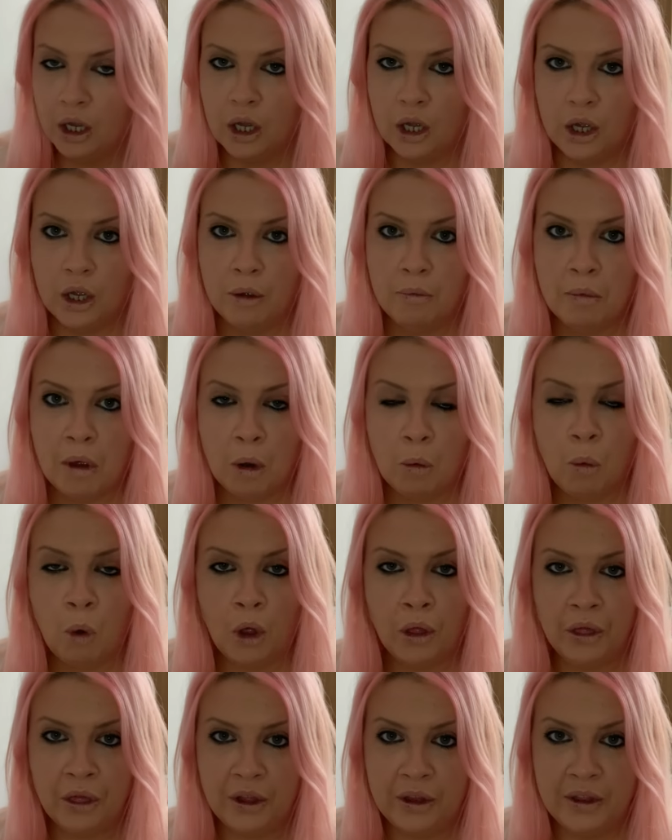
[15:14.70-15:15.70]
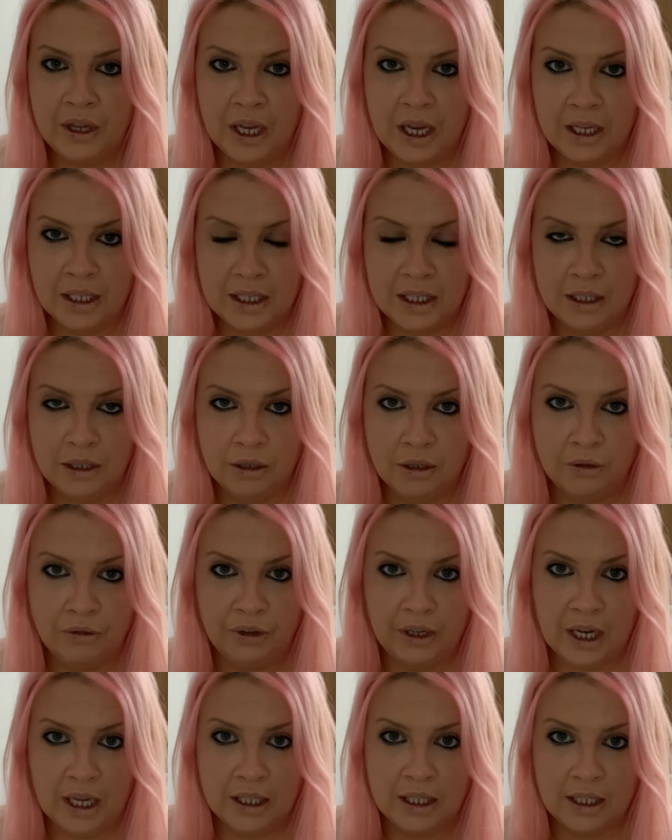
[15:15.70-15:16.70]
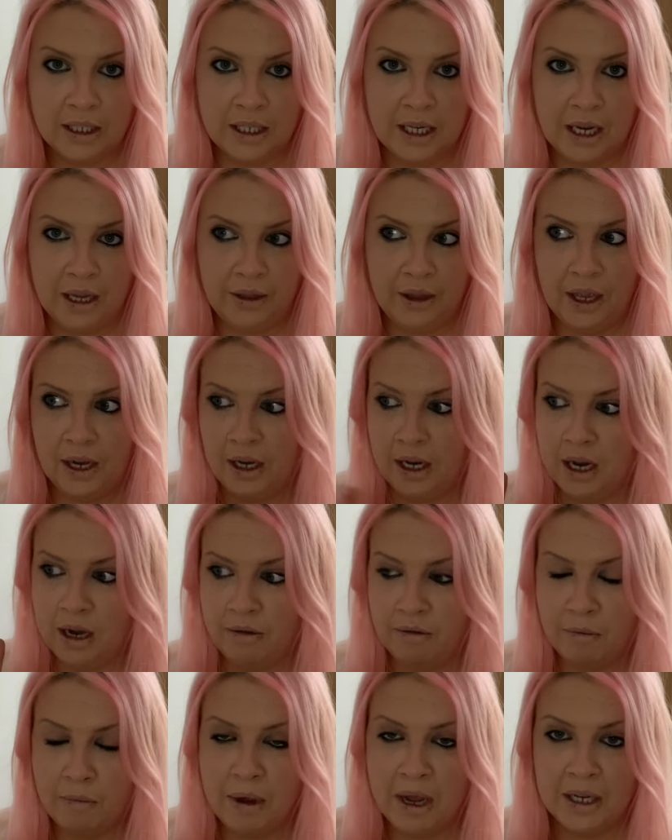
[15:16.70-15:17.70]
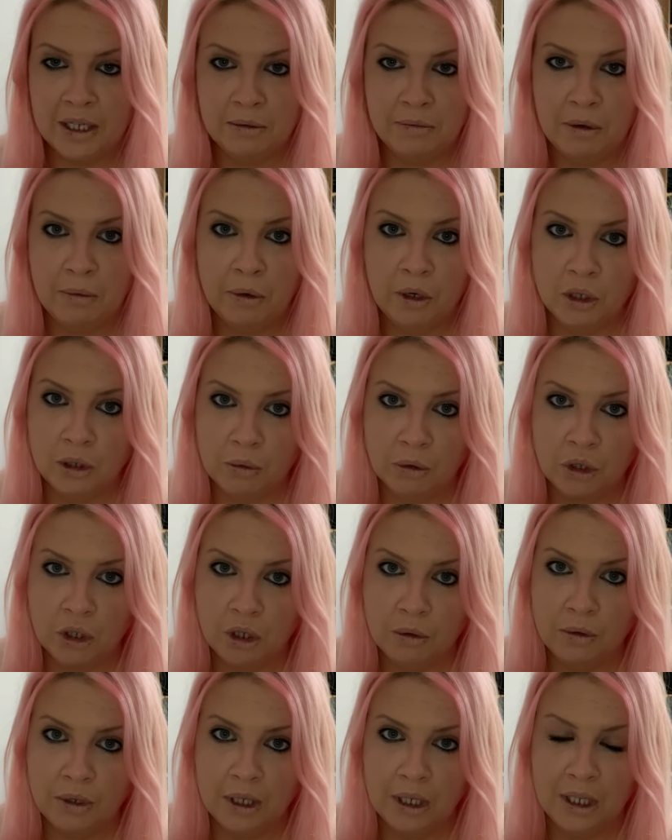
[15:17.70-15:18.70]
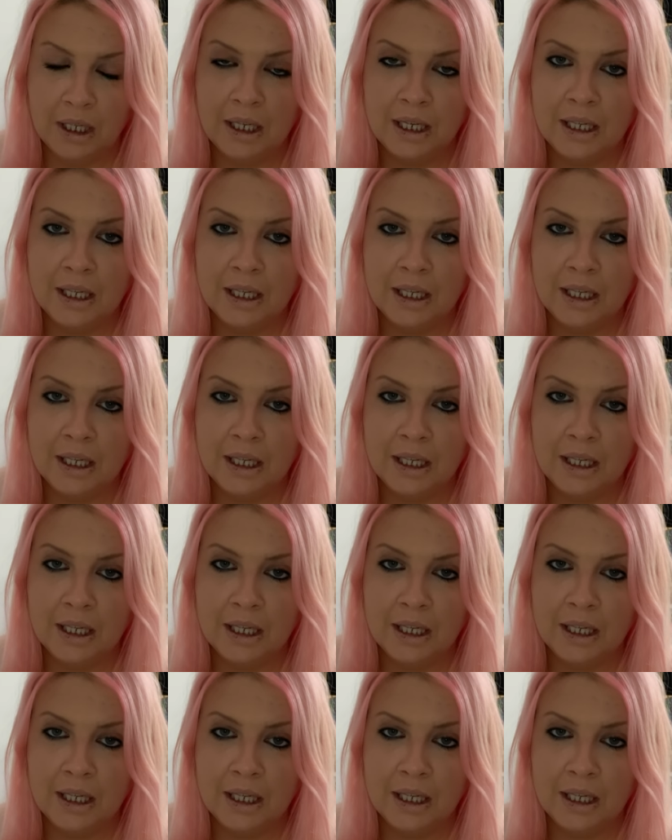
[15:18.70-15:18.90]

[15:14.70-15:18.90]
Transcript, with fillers: Um, one thing that I did forget to say then, and it reminded me because I was doing it,